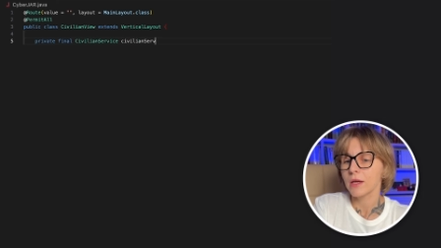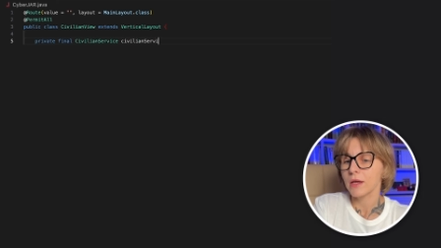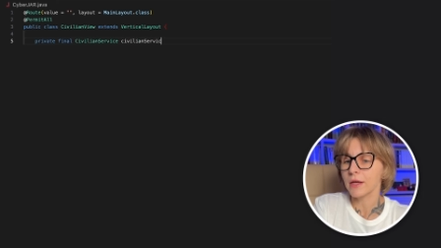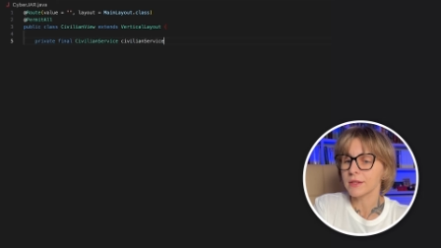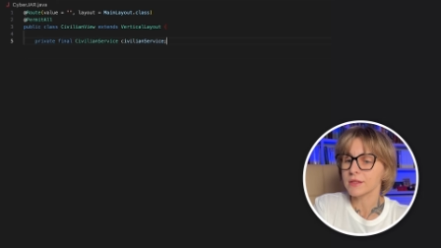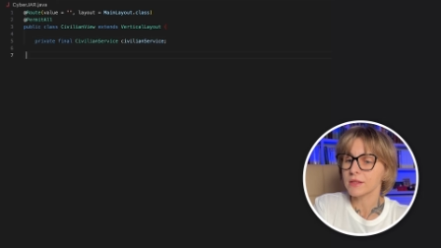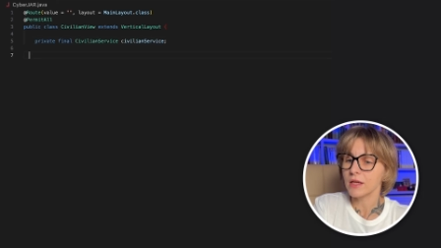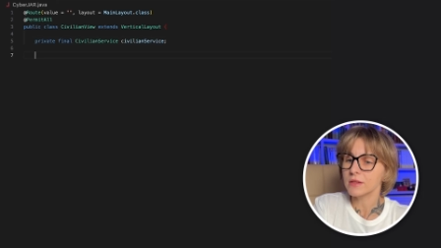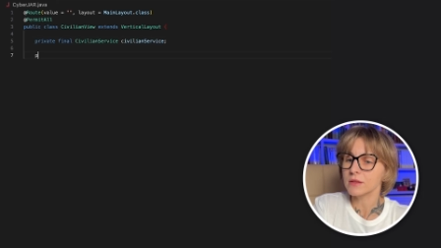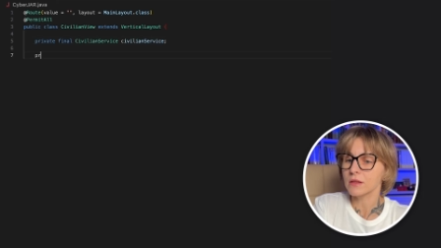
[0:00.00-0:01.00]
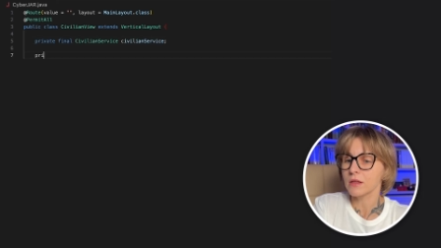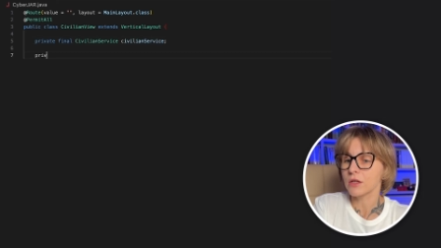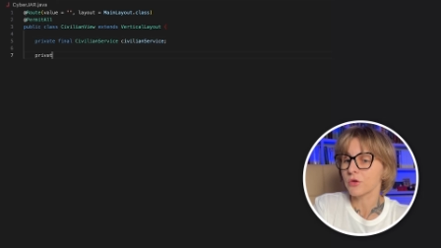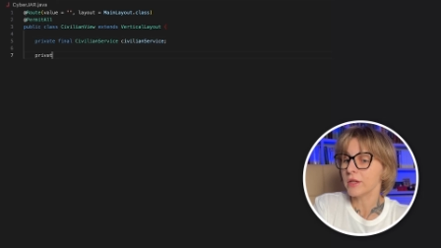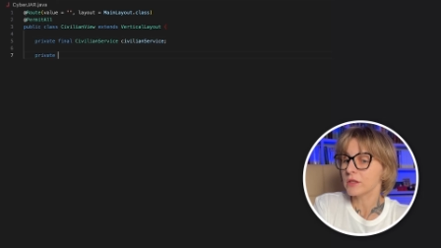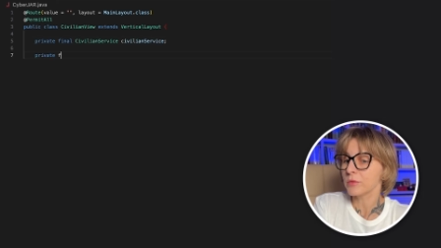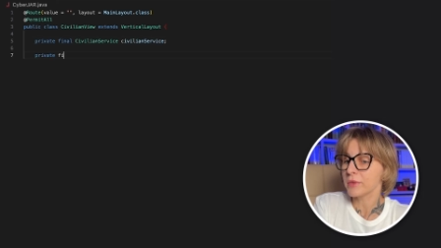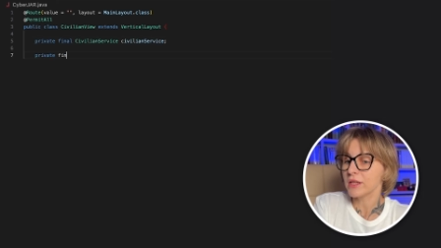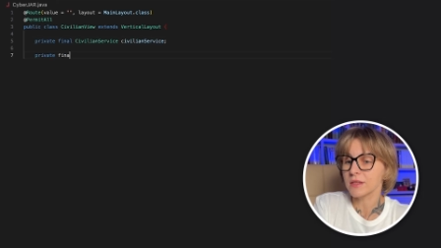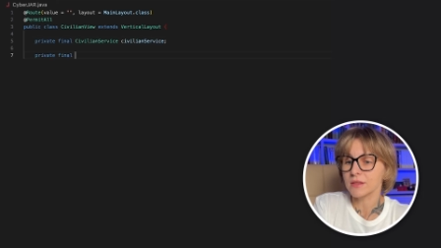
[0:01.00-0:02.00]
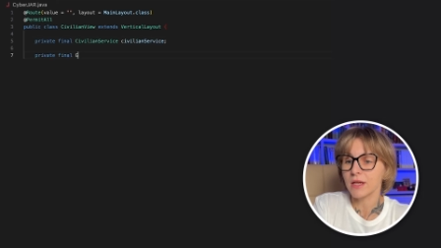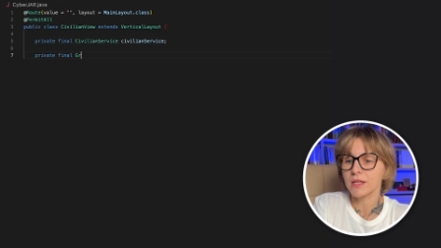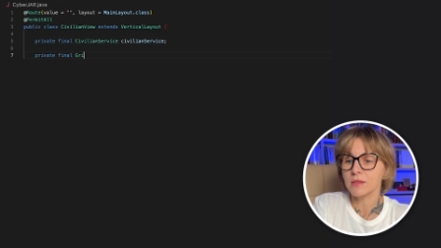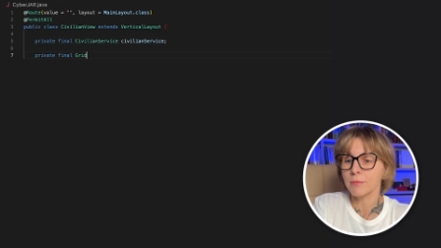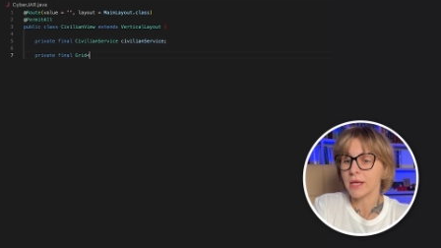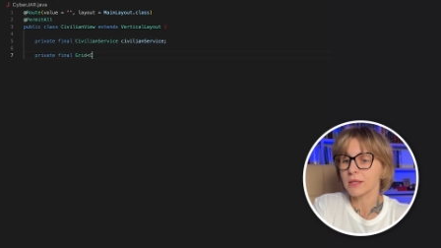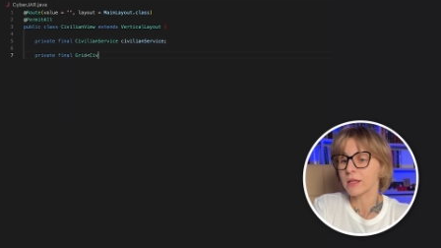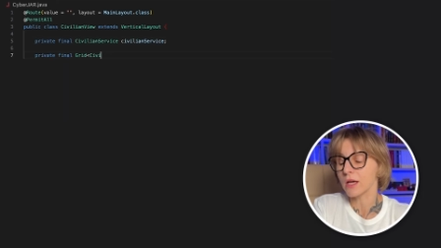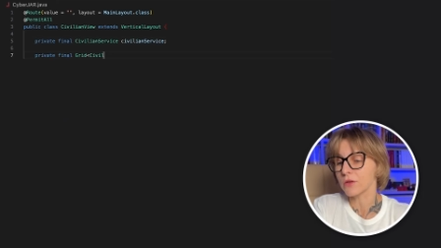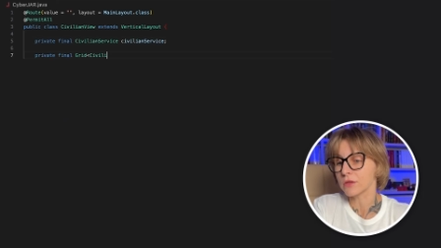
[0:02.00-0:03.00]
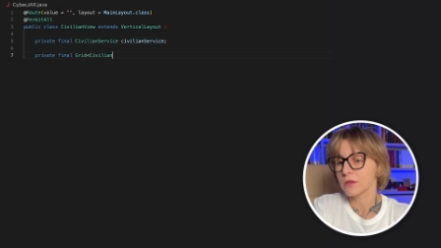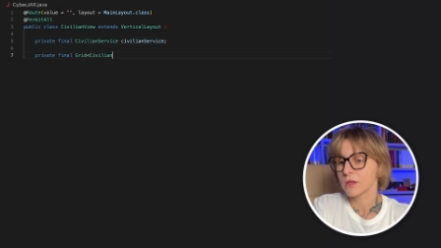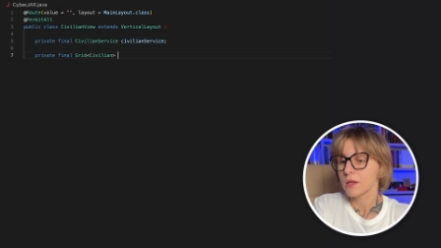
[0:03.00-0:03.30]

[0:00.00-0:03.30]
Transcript: and says uh, render me inside main layout.